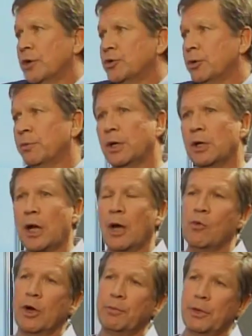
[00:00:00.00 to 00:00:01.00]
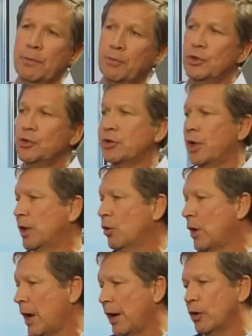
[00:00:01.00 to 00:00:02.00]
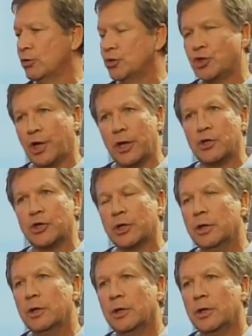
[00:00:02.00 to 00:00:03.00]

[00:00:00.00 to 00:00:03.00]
us to be. I want people to say Ohio's changing.